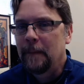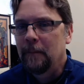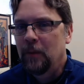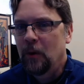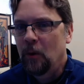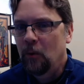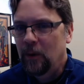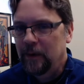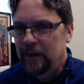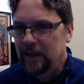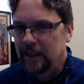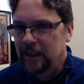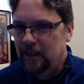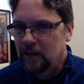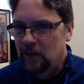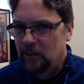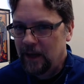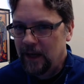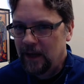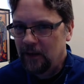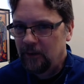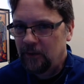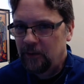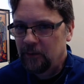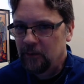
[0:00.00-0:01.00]
But when they come
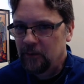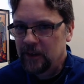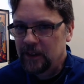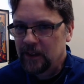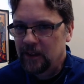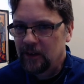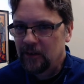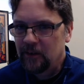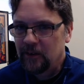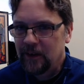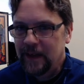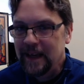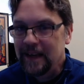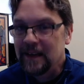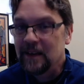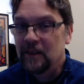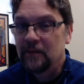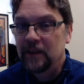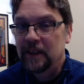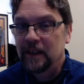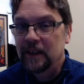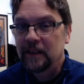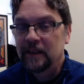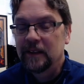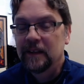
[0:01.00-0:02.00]
out through the other end
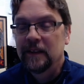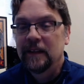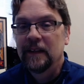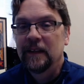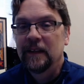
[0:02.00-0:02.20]
of it,